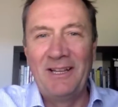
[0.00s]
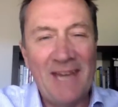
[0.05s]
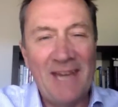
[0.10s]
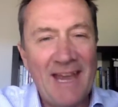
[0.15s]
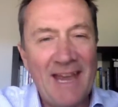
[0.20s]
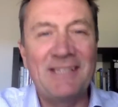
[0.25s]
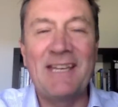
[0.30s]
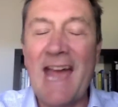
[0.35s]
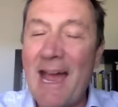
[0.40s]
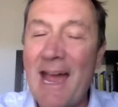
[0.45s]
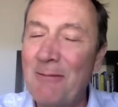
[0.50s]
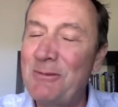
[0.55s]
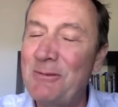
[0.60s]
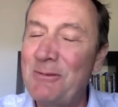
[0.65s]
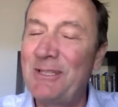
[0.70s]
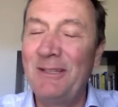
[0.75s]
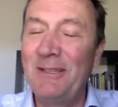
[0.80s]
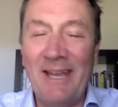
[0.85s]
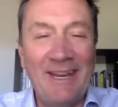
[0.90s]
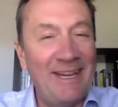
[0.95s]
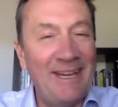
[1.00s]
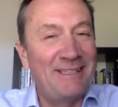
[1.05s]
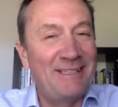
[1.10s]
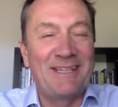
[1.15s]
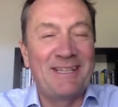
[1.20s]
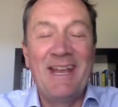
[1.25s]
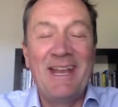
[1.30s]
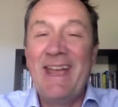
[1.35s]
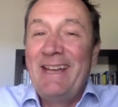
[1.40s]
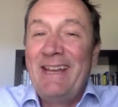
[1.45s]
Yes, absolutely.
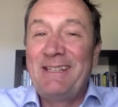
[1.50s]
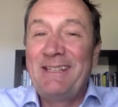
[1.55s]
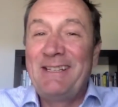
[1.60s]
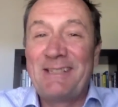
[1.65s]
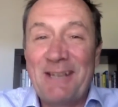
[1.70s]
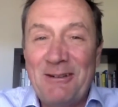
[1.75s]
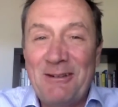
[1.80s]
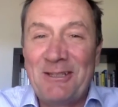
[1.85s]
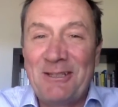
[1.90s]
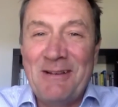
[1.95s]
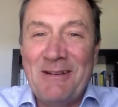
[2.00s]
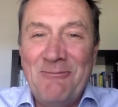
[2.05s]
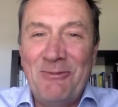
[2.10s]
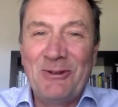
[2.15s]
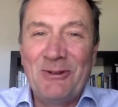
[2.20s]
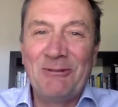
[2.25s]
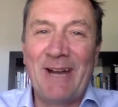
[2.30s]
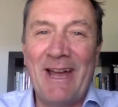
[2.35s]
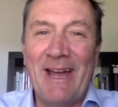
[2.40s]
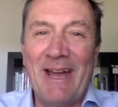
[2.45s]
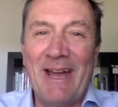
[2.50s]
It's so simple,